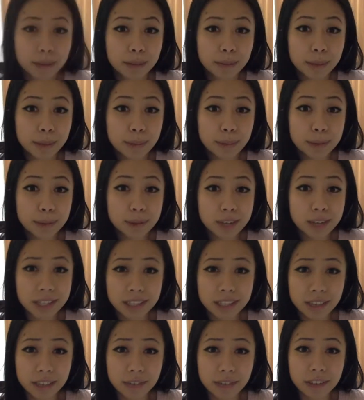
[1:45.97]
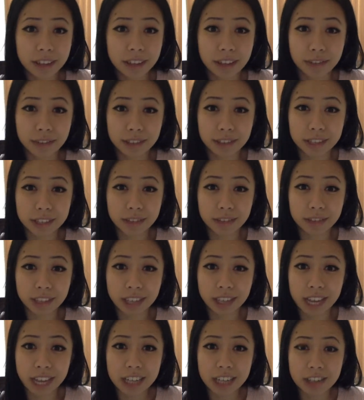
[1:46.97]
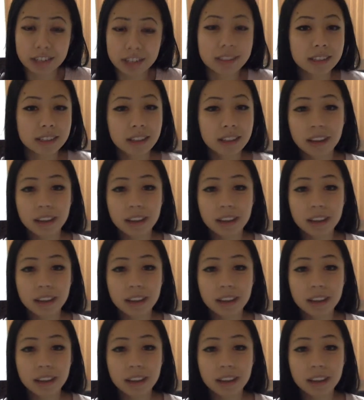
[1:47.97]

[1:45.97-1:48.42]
People dress differently for different occasions.